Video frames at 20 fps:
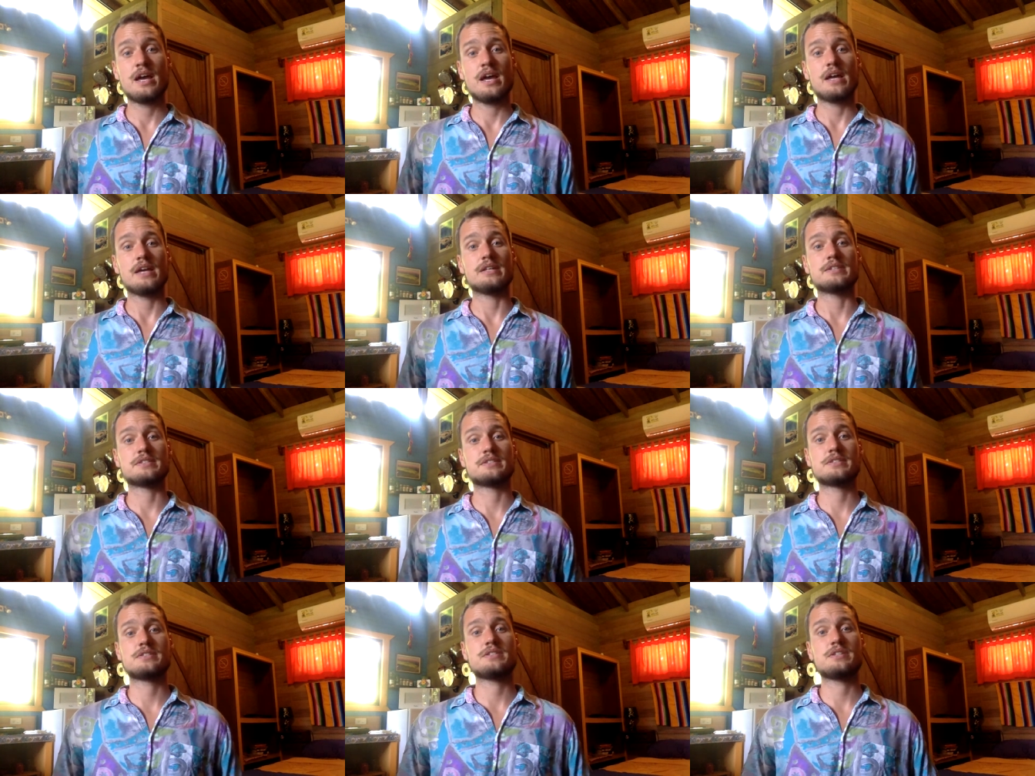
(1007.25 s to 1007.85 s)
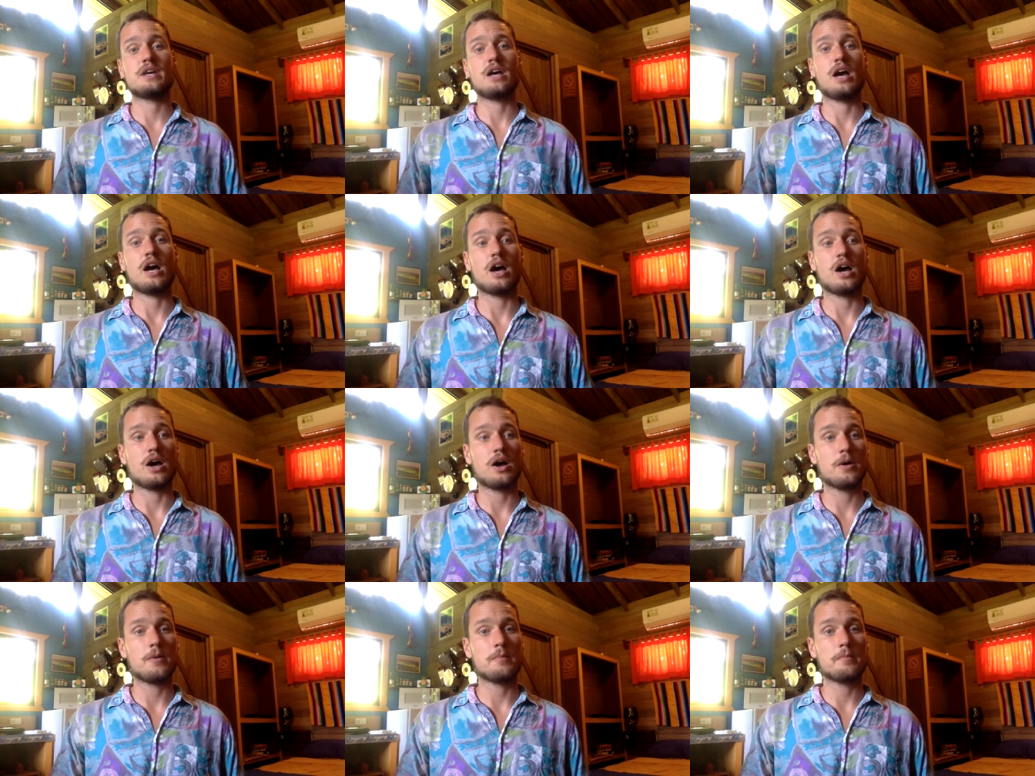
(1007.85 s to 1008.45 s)
It's
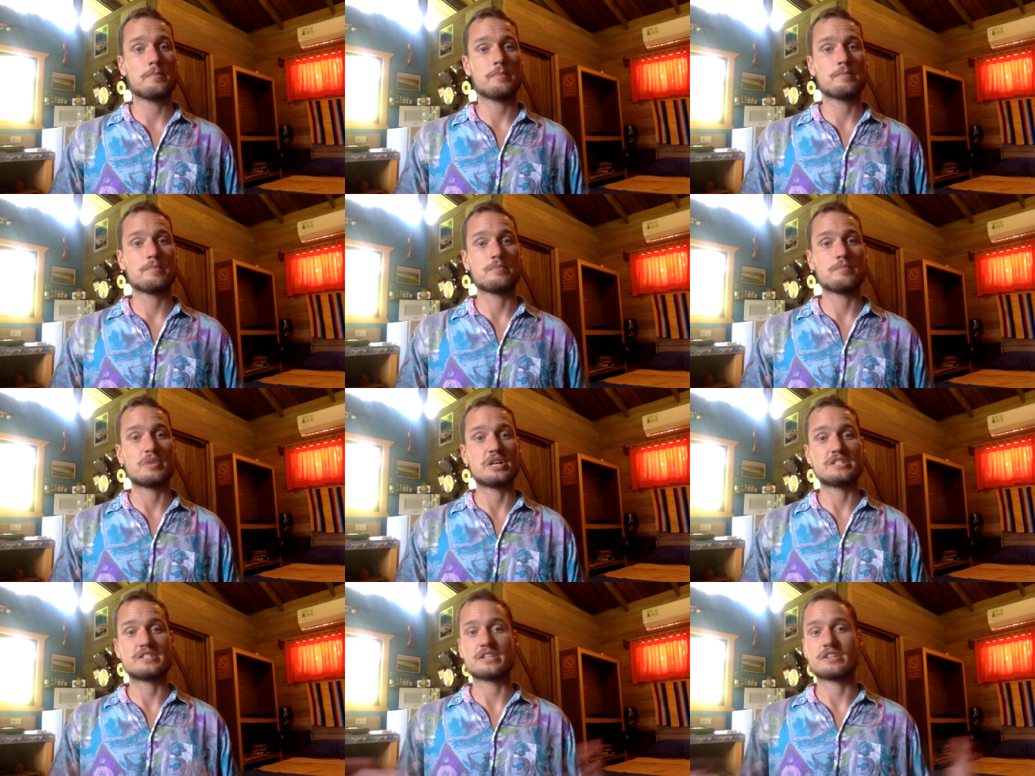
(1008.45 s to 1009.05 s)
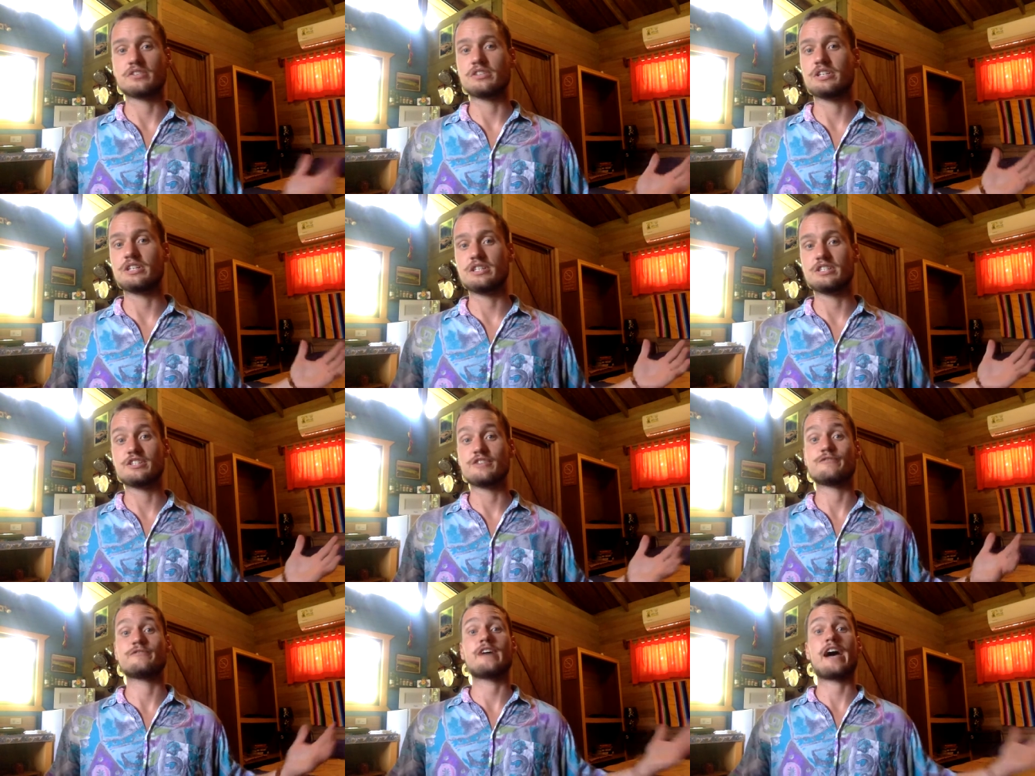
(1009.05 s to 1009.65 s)
uh, basically
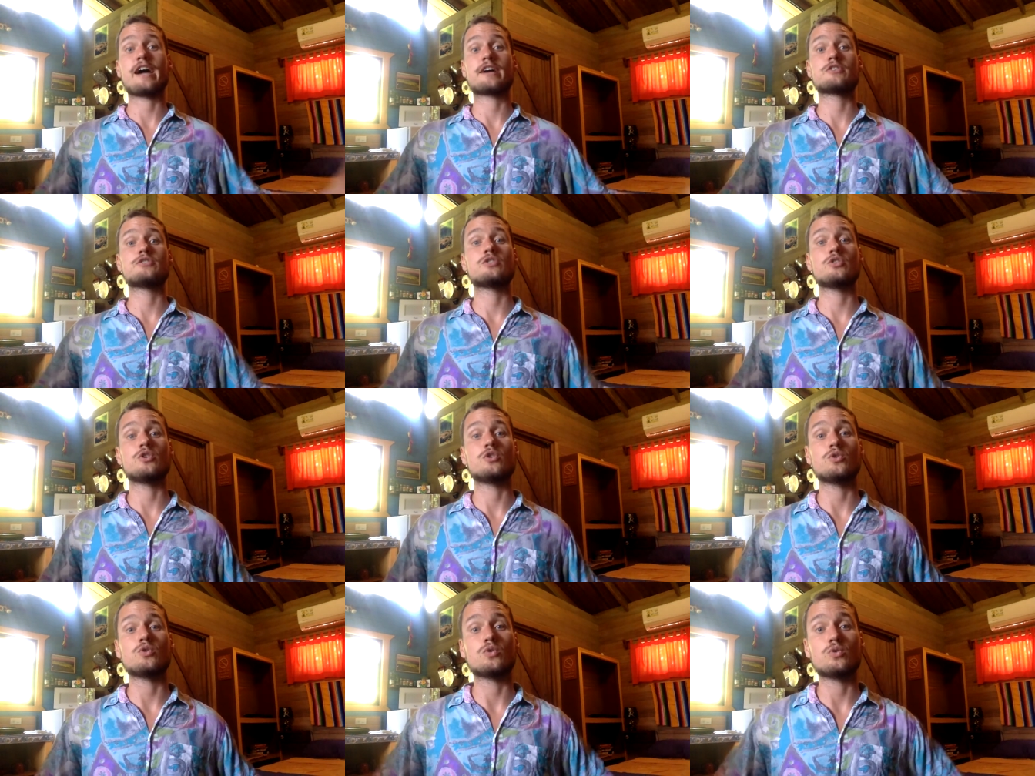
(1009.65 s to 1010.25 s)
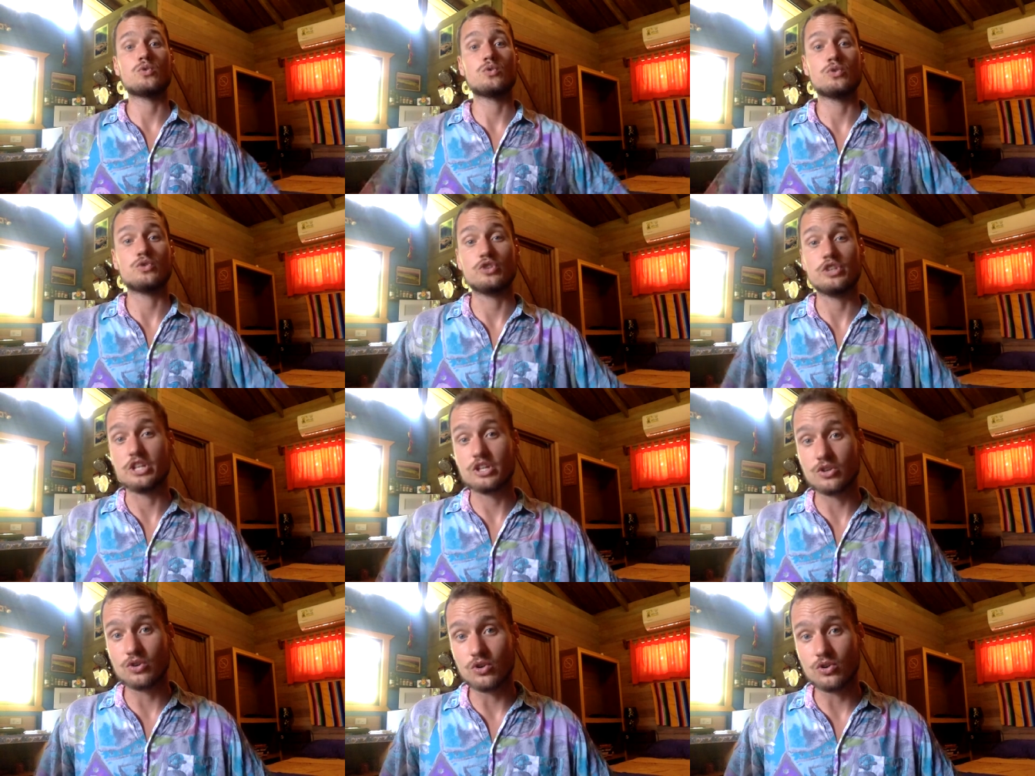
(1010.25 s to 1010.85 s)
de facto
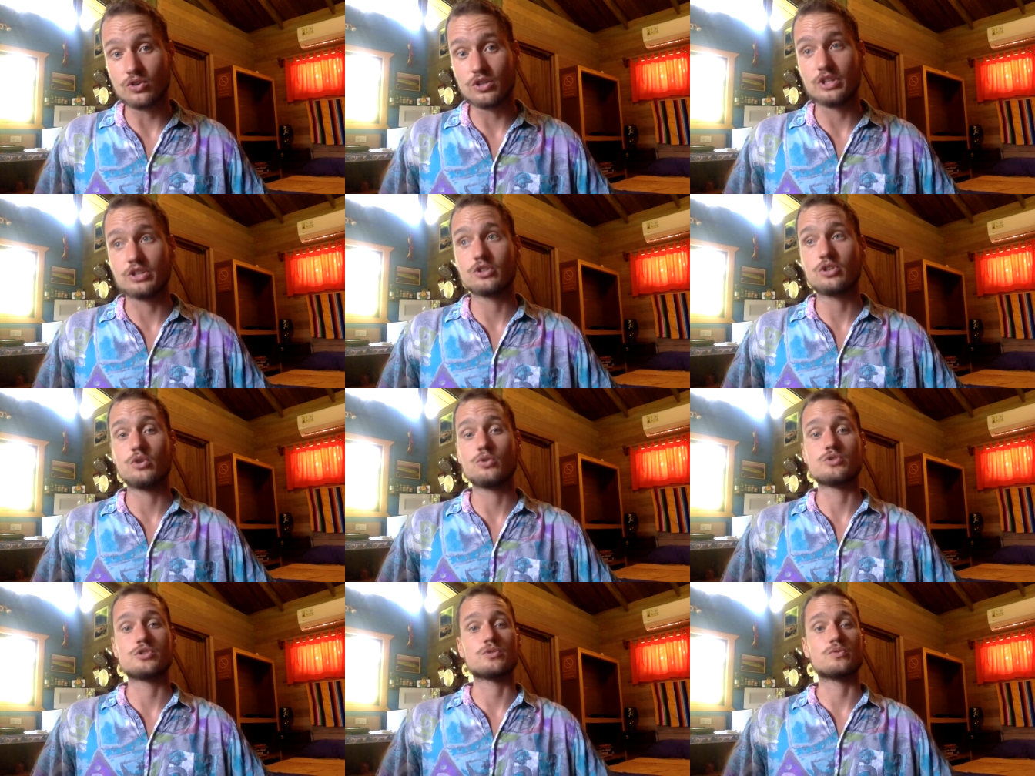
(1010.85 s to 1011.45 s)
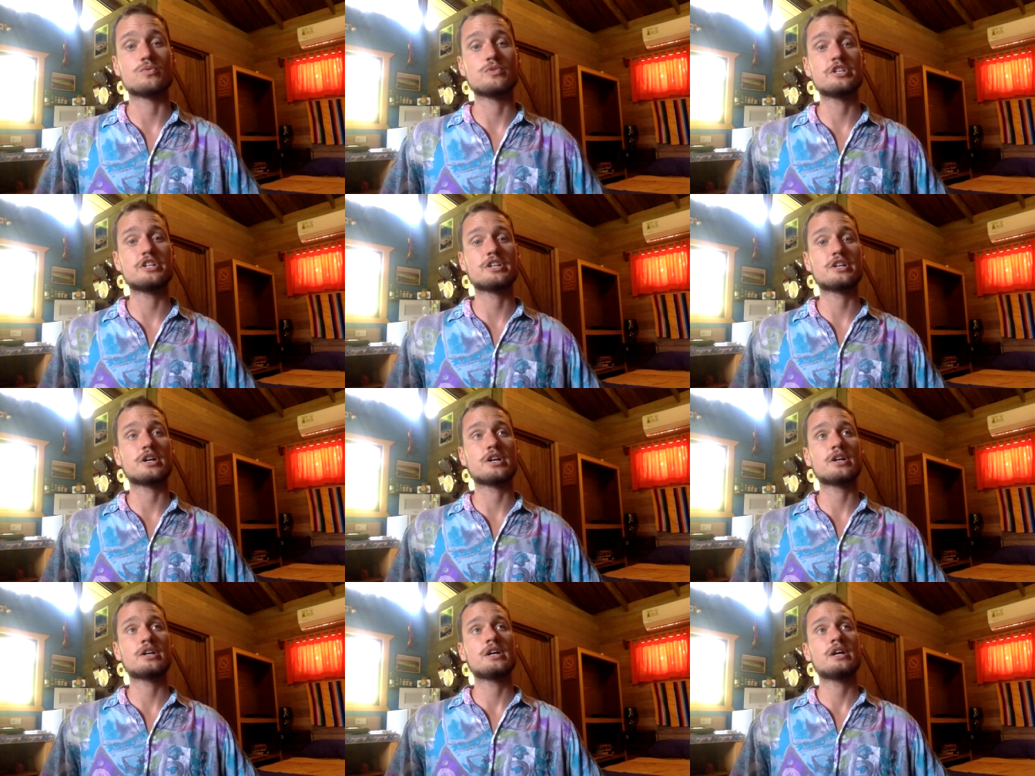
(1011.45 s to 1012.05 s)
legal in Costa
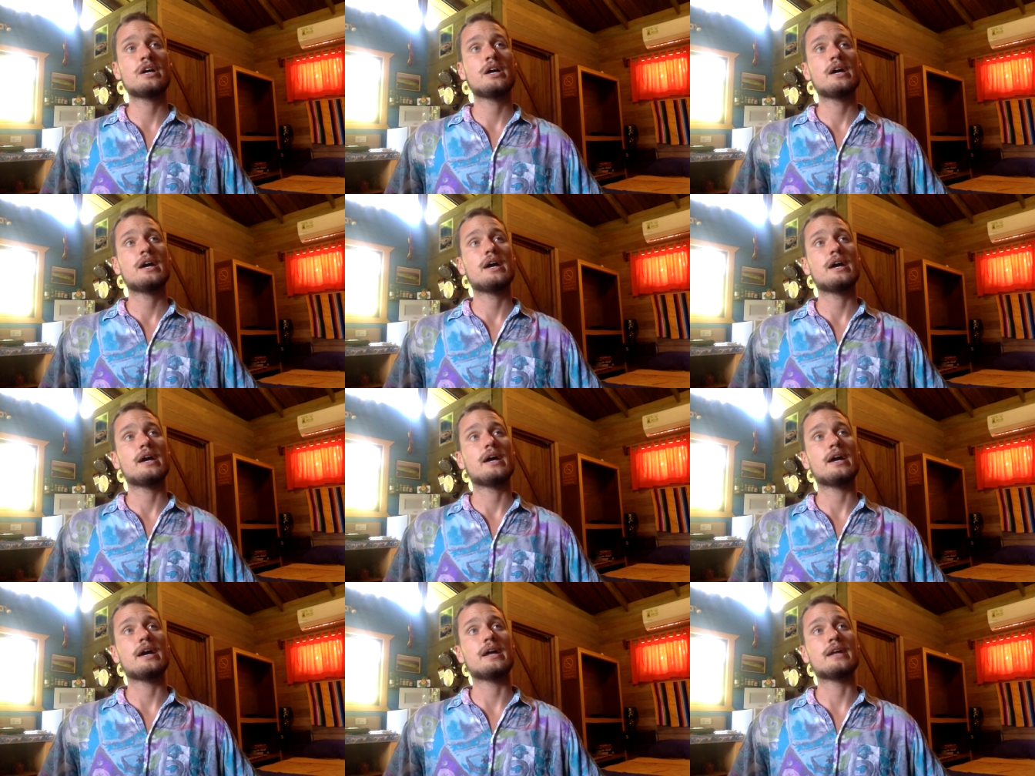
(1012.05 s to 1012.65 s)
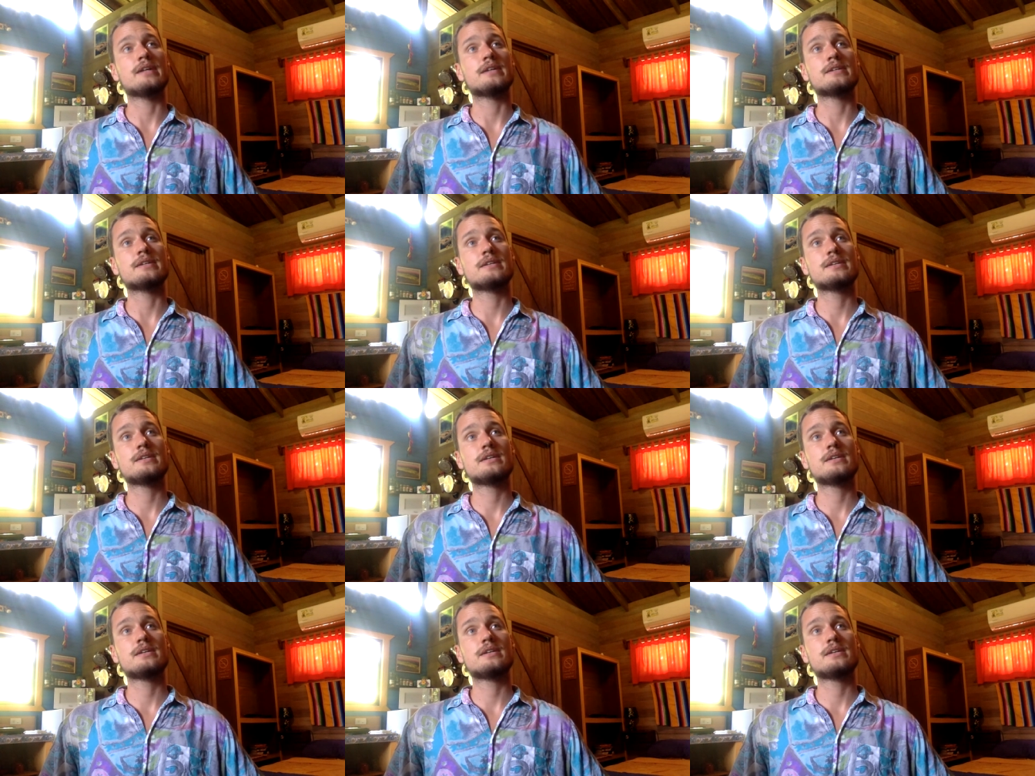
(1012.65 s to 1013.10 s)
Rica, and